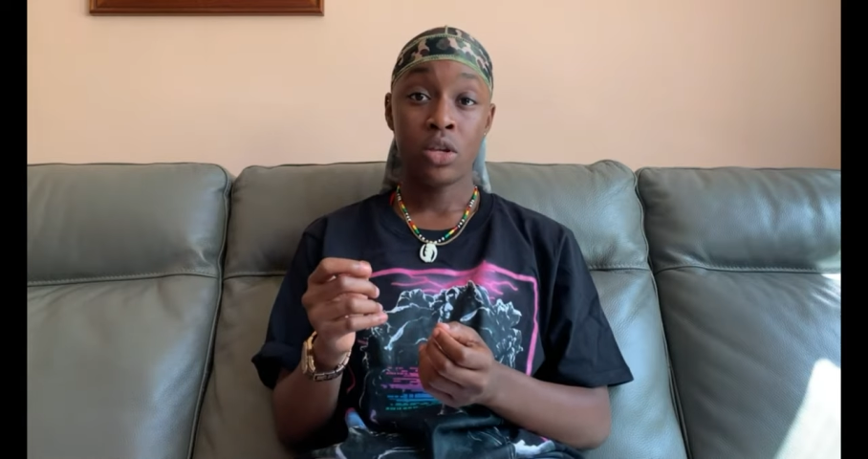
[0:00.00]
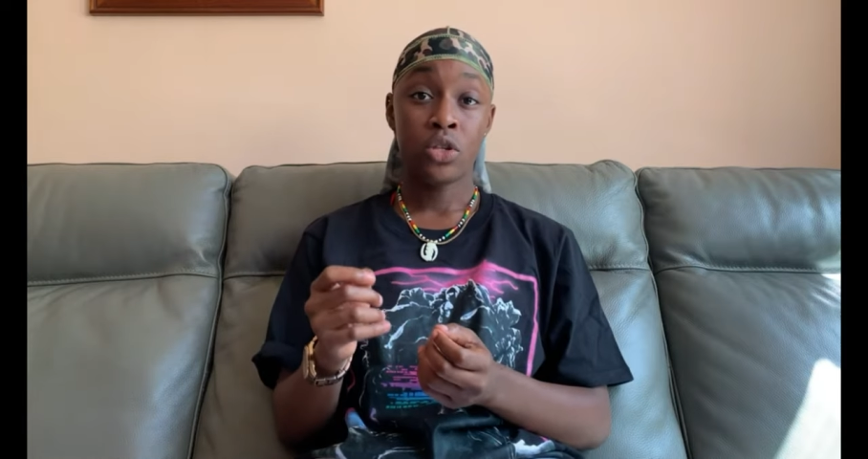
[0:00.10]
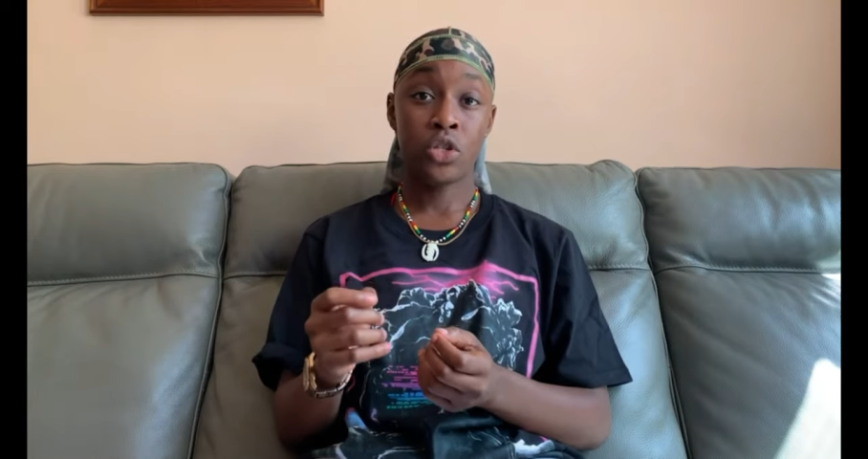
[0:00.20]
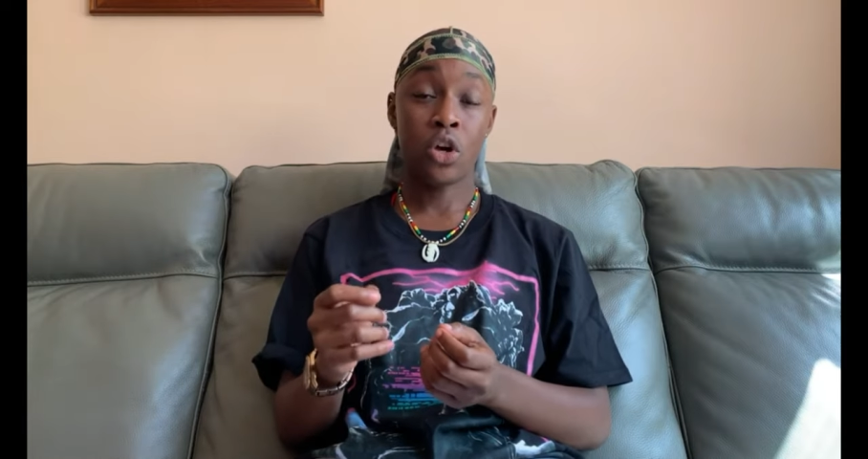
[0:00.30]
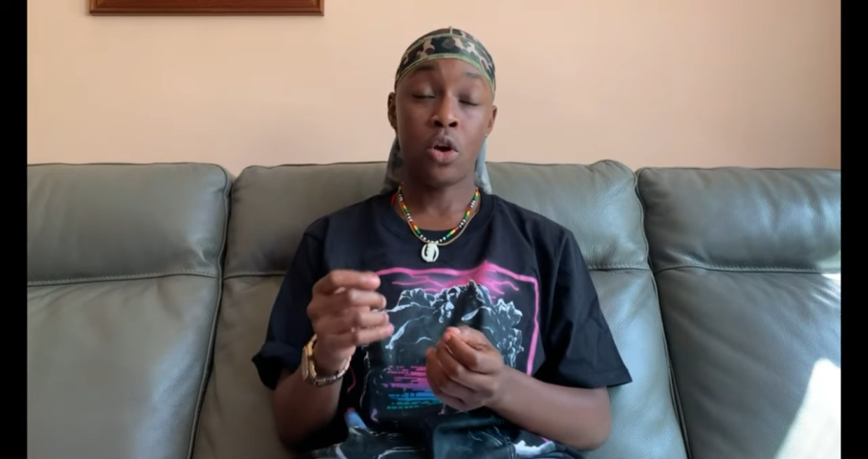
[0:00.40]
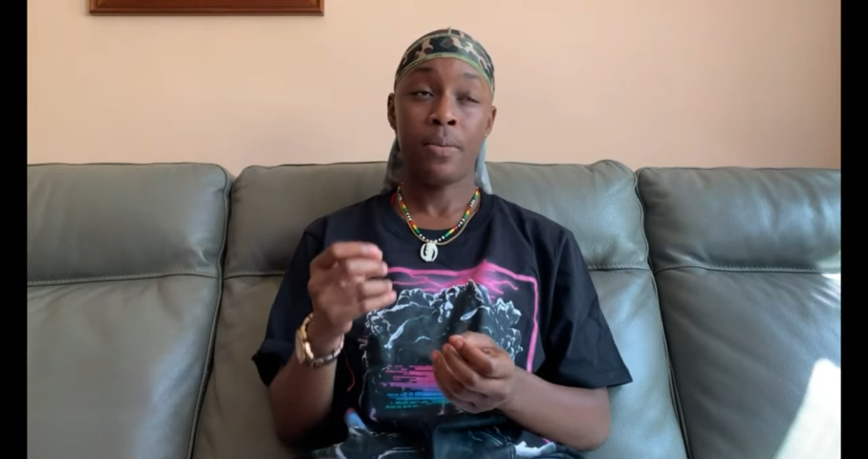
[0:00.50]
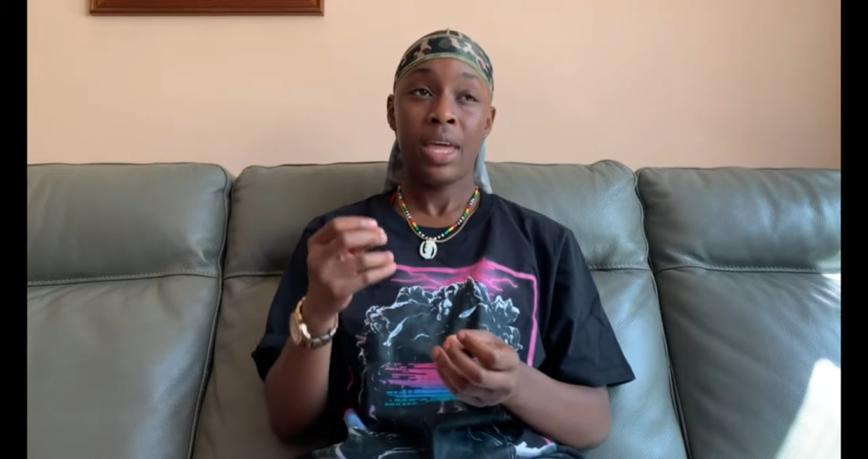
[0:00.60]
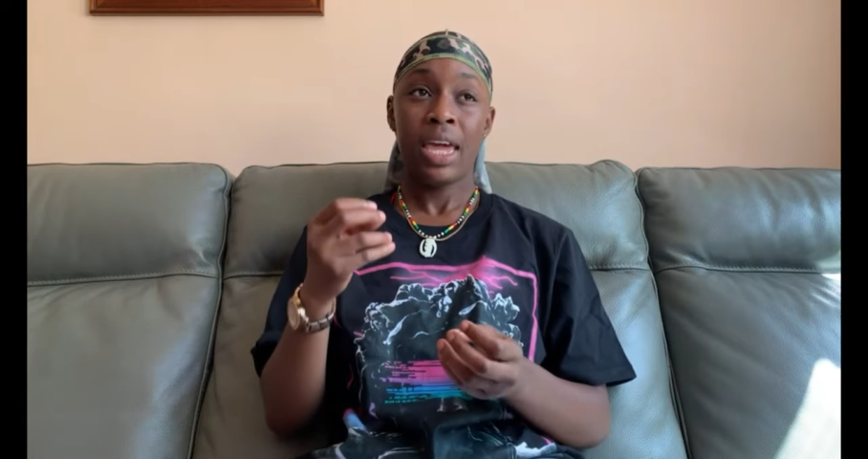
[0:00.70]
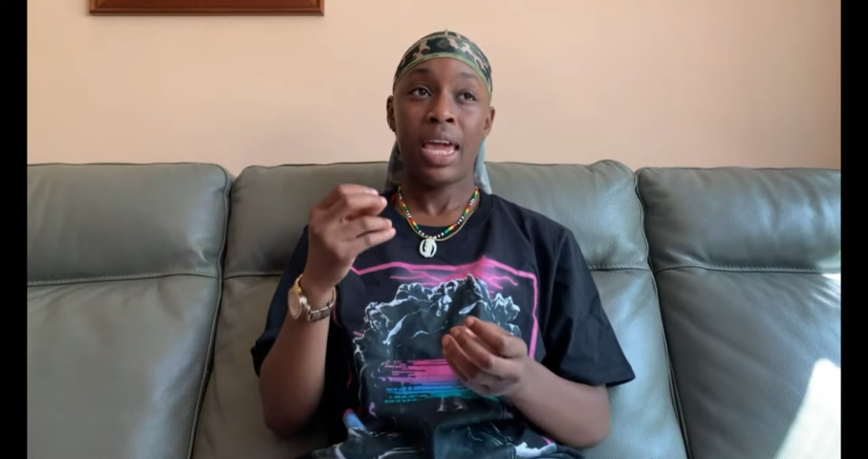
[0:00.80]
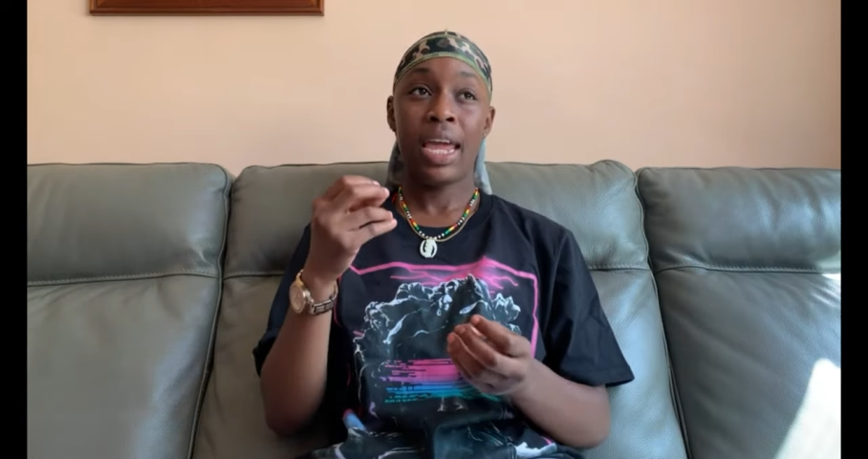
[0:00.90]
So,
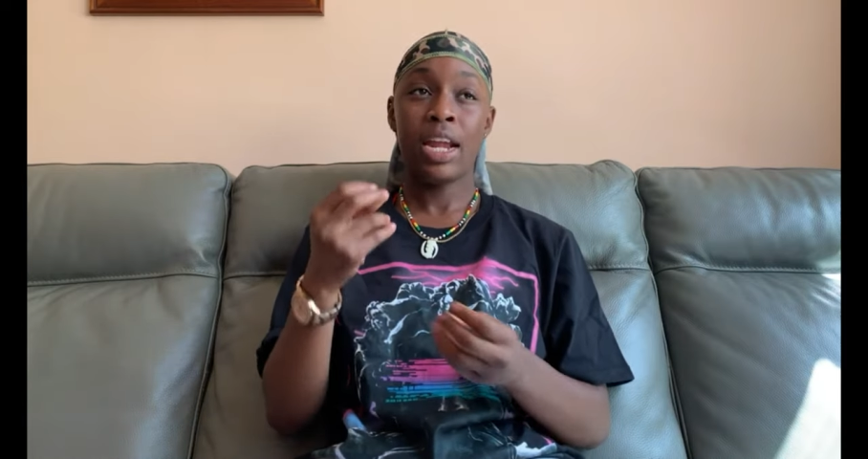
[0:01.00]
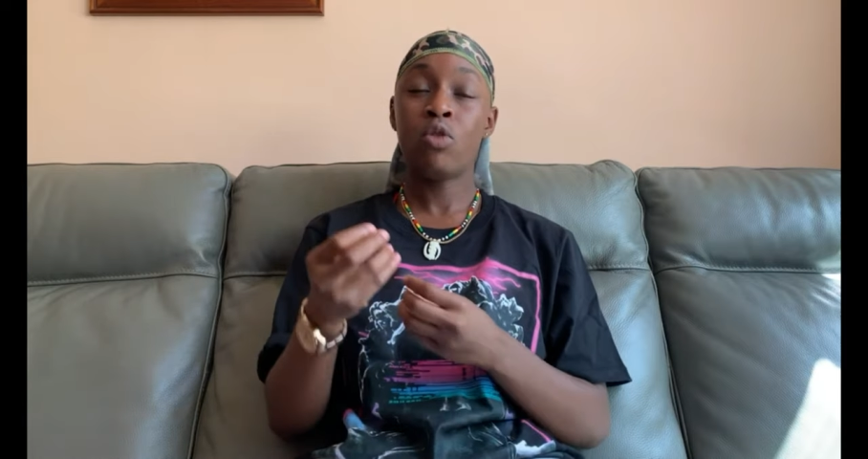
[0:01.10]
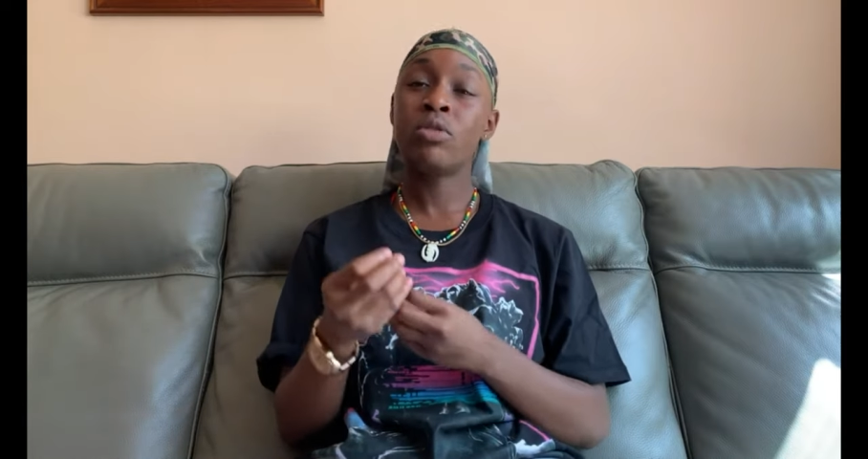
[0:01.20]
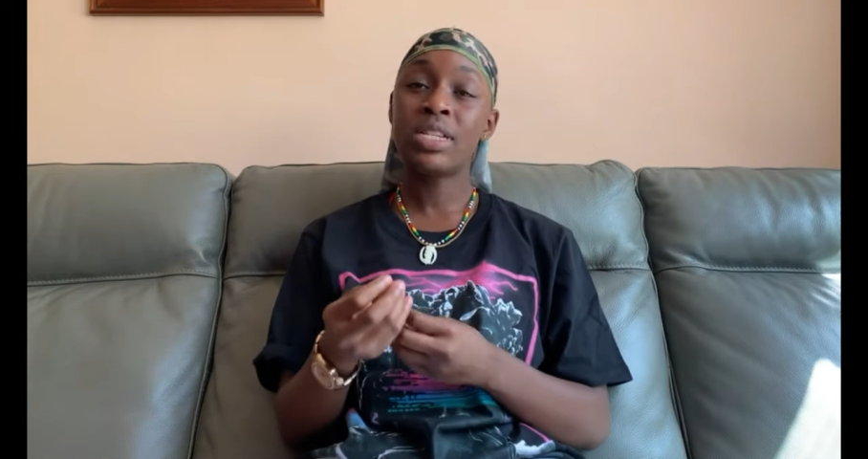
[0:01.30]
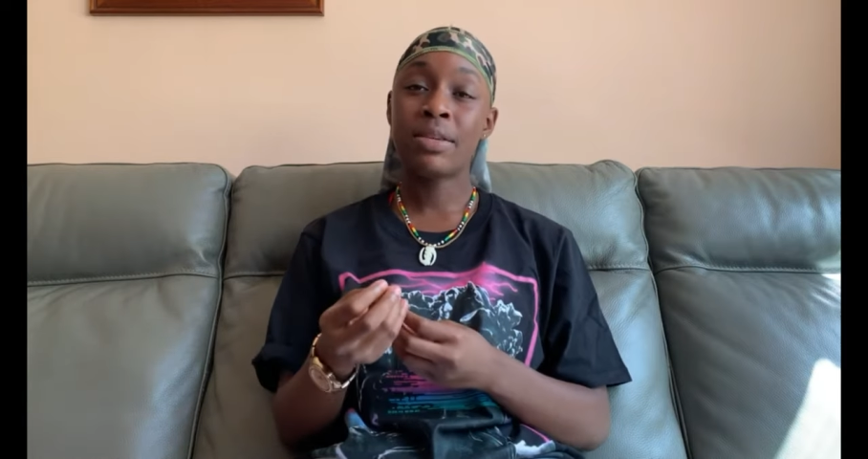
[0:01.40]
in order